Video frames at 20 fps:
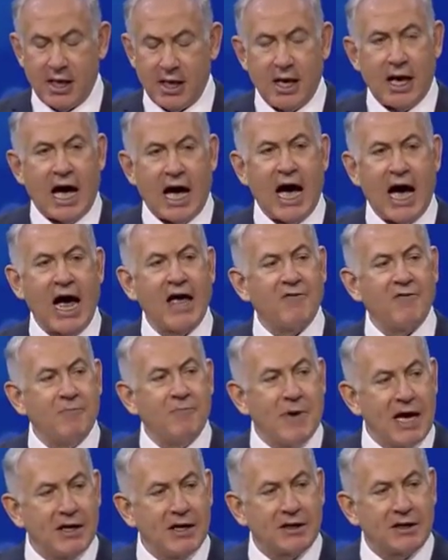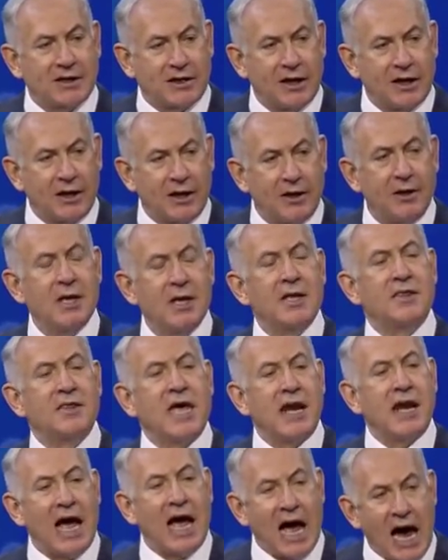I have made it clear that
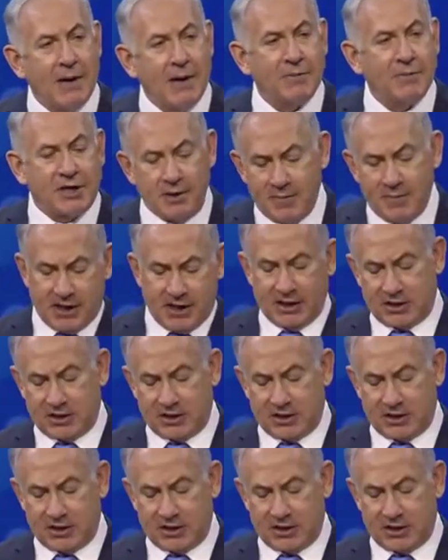I'm committed